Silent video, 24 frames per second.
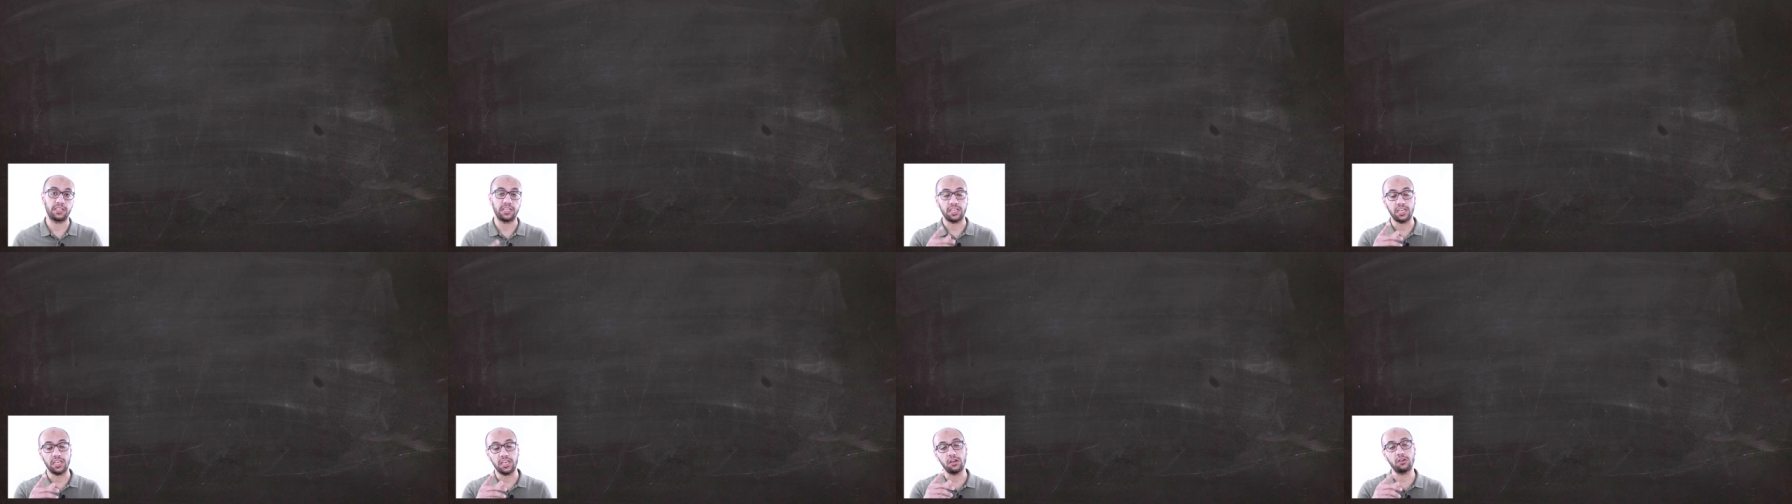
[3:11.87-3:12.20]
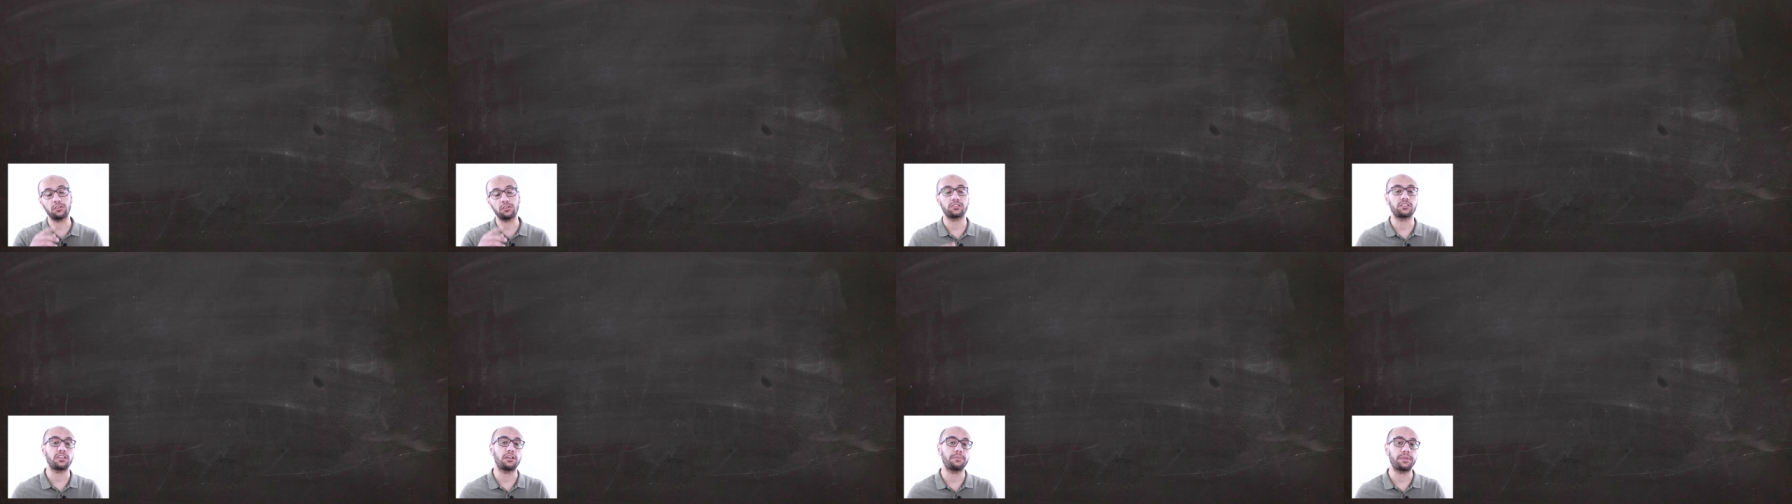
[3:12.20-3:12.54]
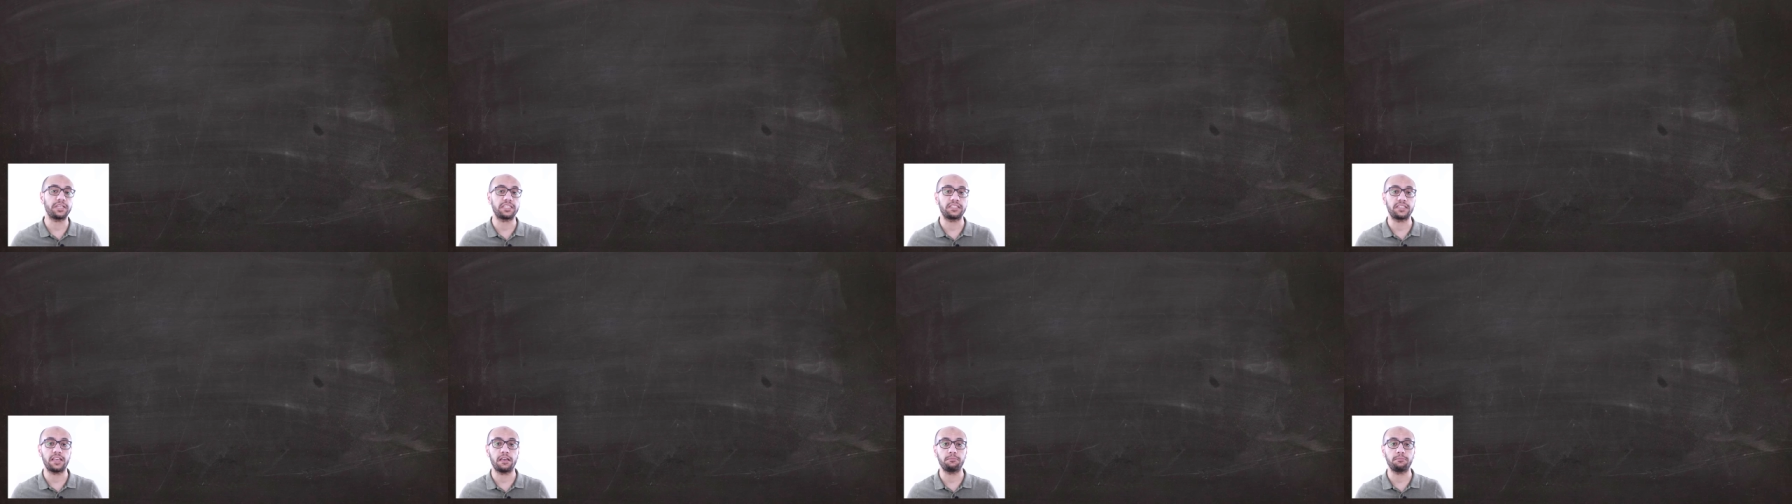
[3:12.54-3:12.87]
Here are some
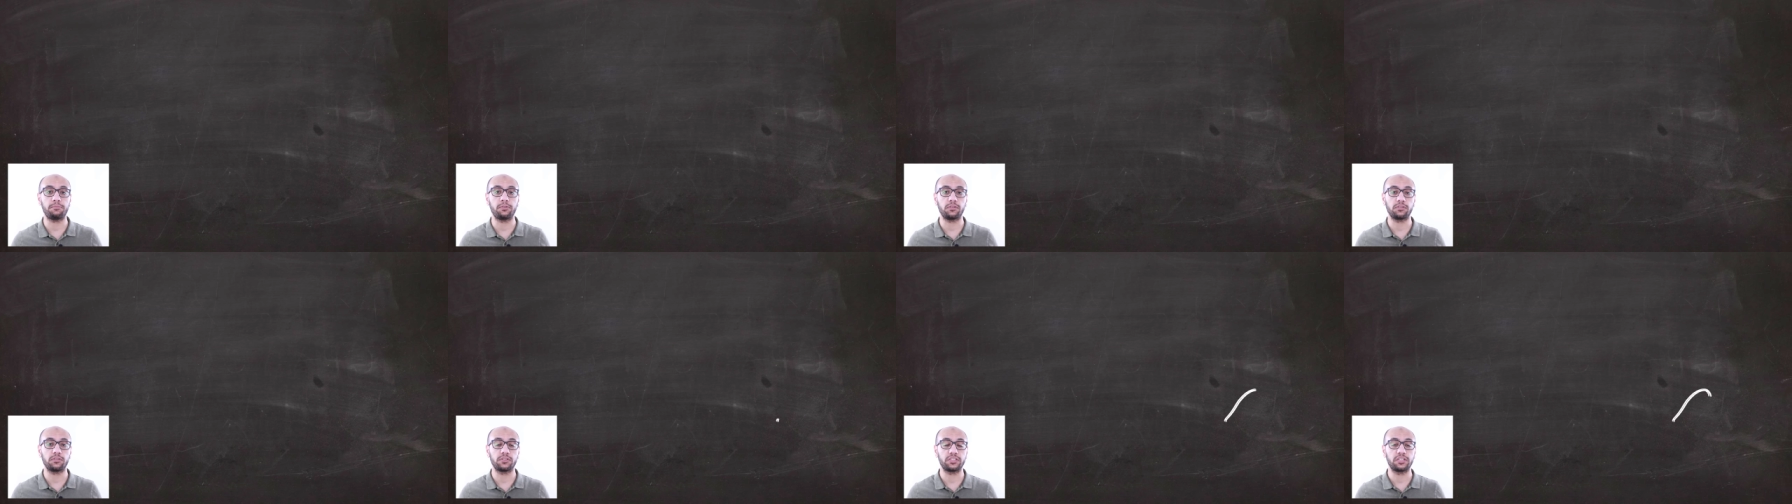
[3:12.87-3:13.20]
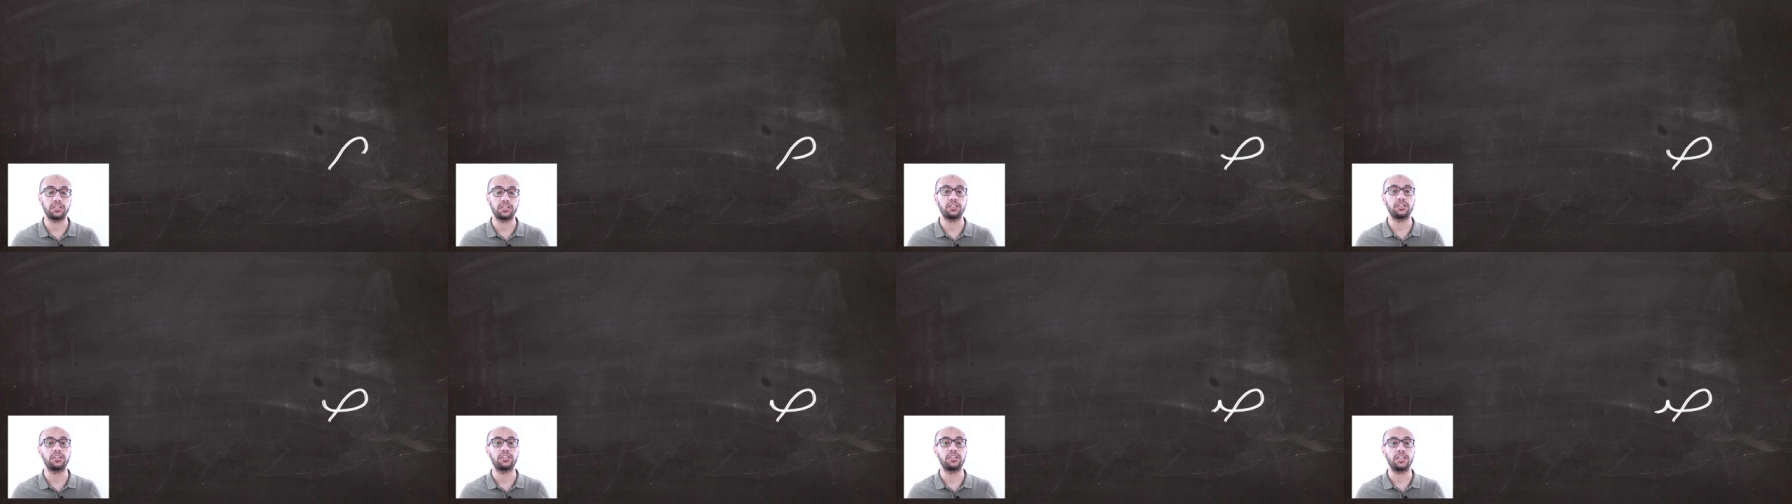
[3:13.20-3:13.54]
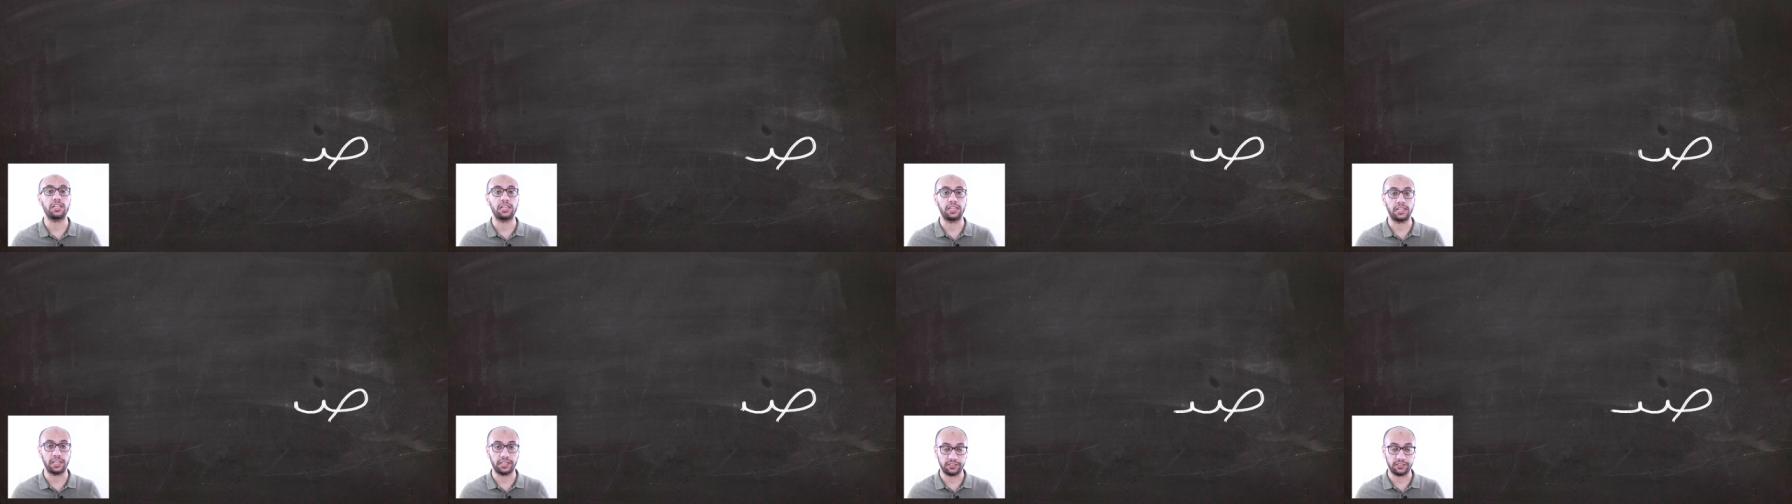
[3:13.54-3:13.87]
examples.
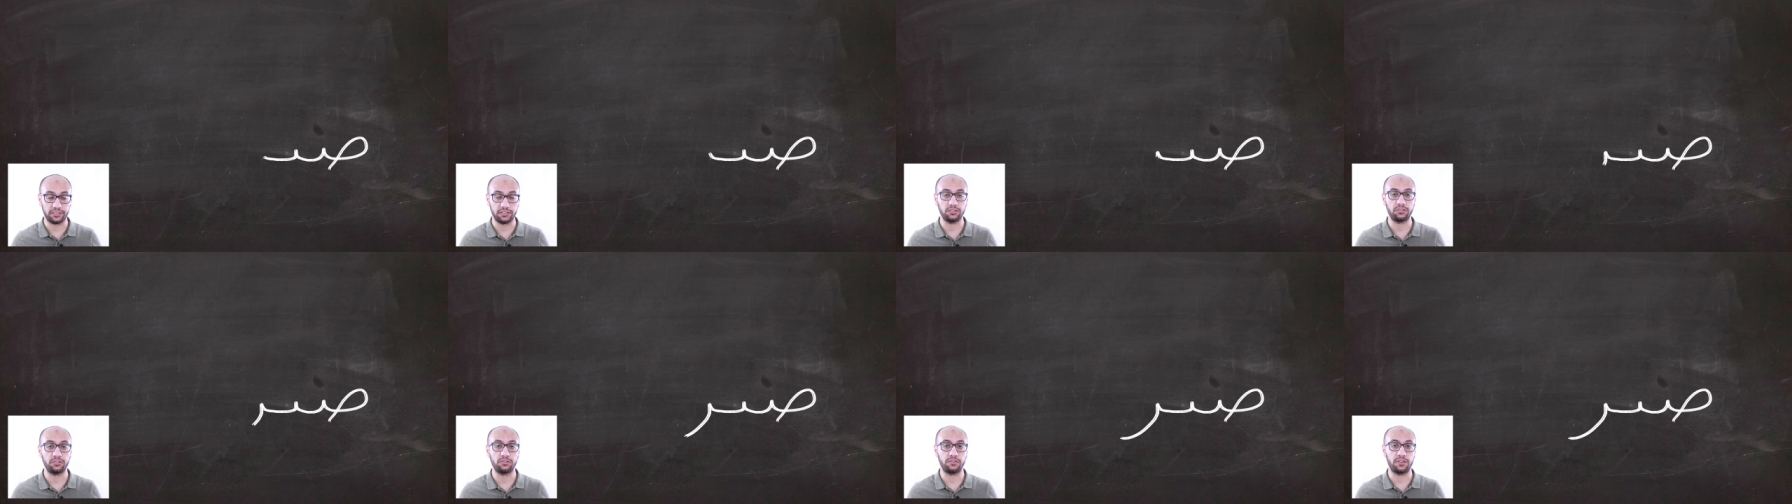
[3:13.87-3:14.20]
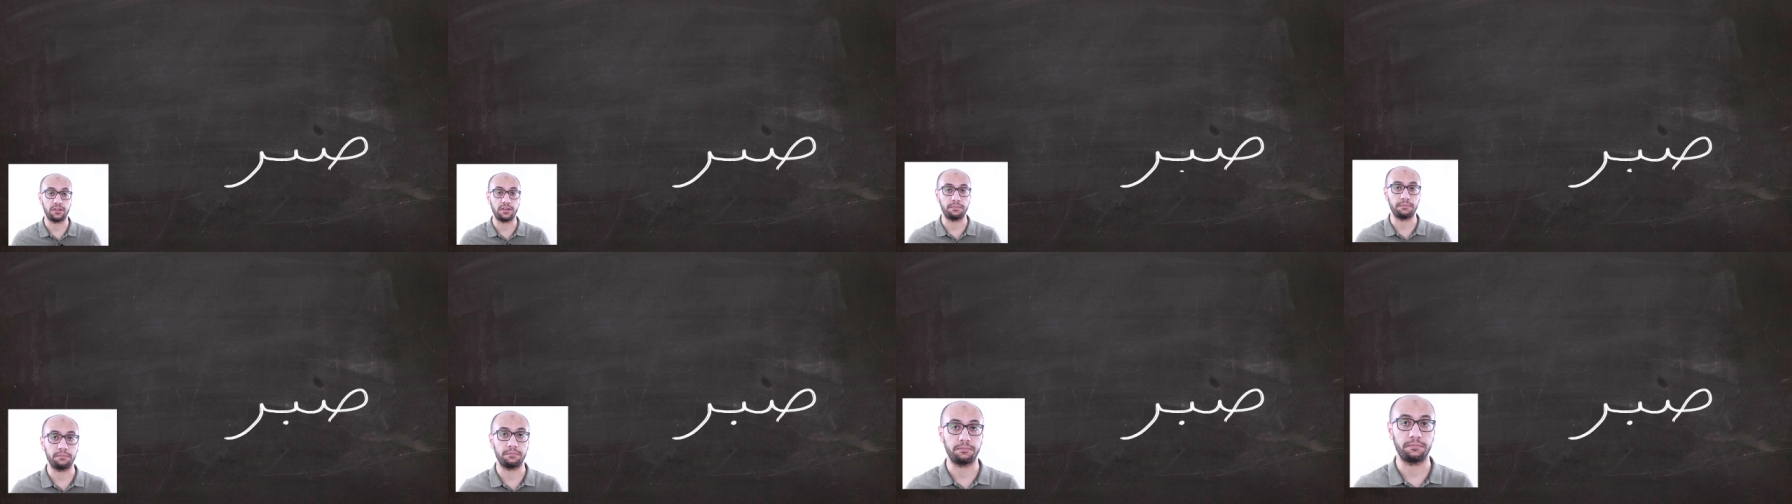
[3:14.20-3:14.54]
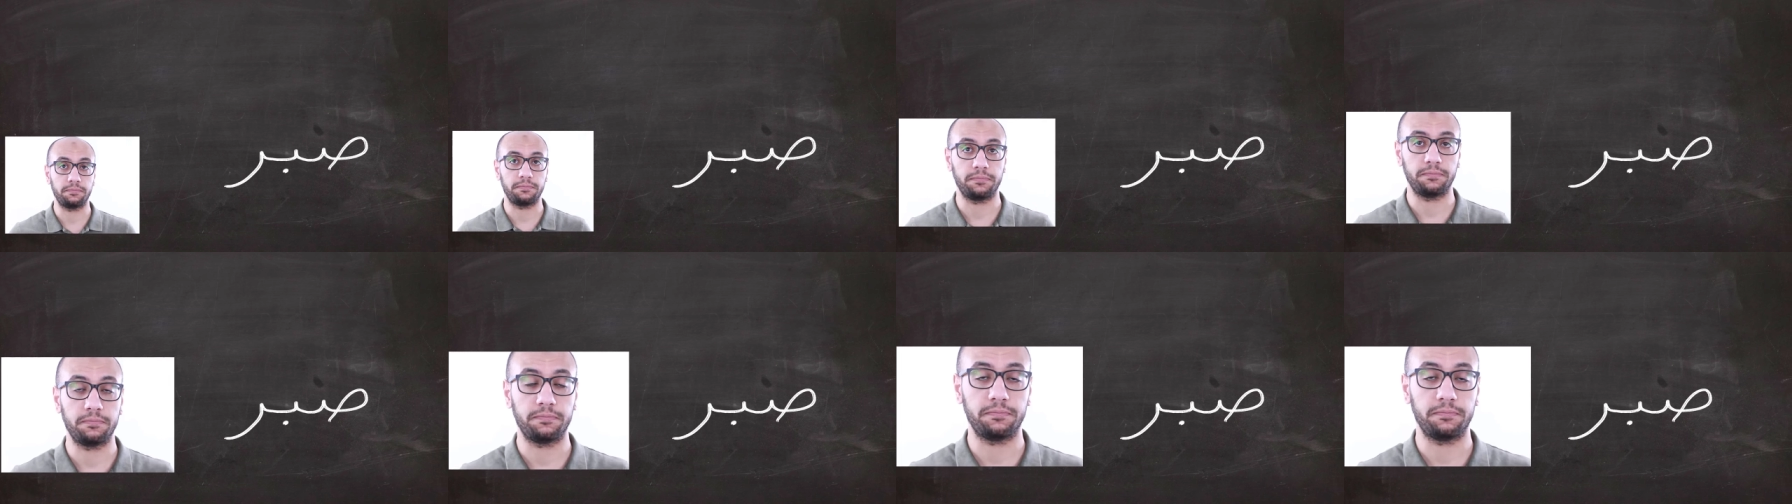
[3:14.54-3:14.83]
Listen to them.